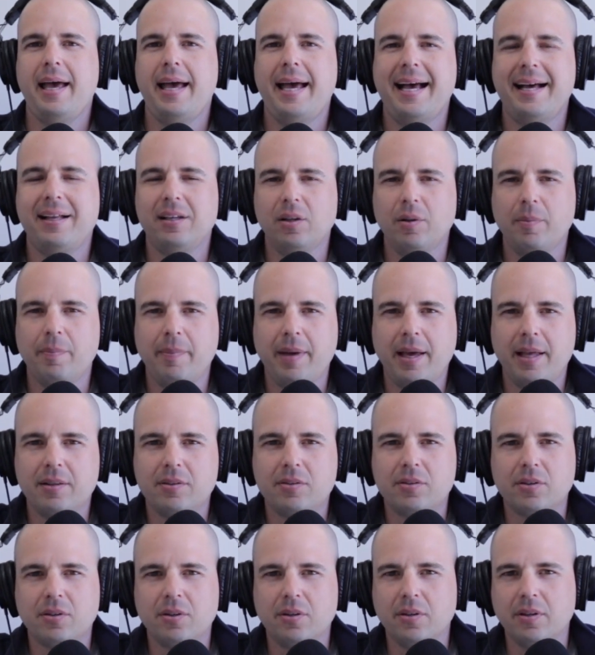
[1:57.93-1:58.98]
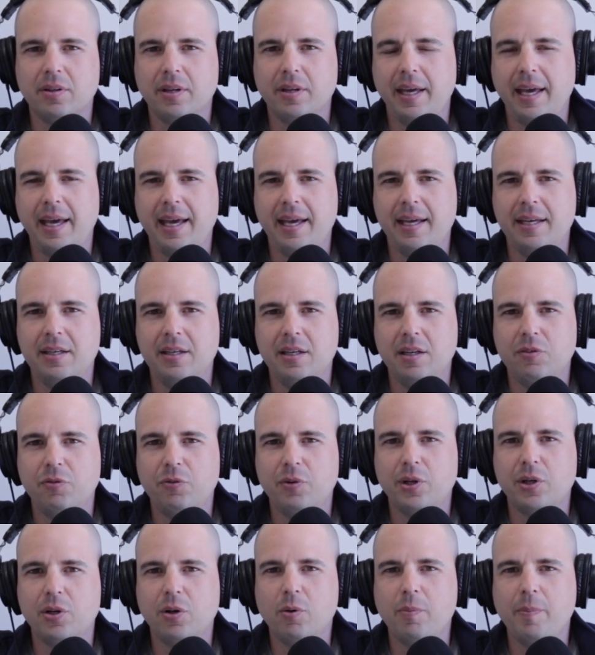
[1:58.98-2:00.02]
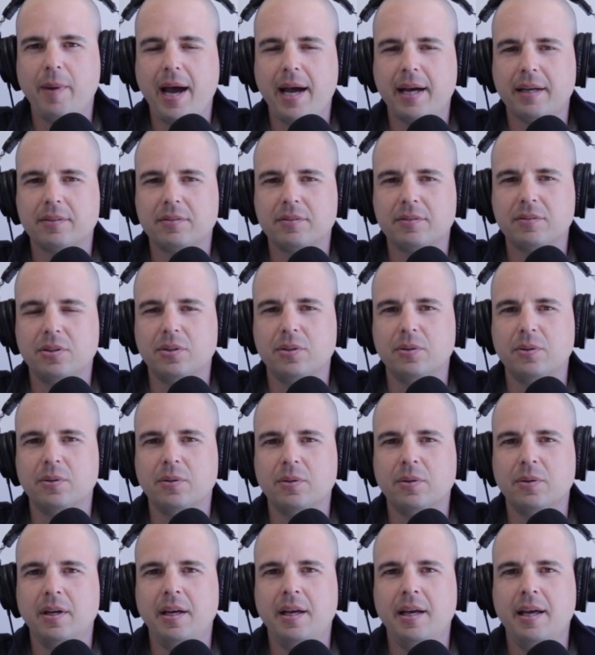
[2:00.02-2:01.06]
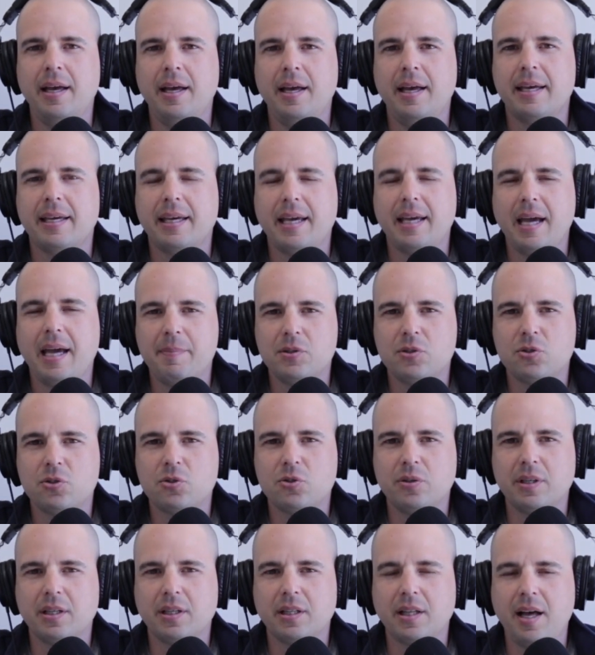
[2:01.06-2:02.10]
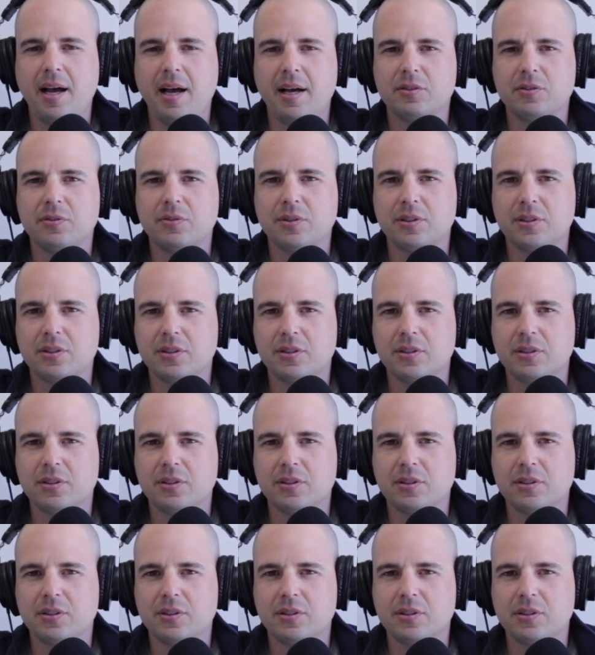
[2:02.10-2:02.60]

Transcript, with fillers: elemental. And if we go back to chemistry class for a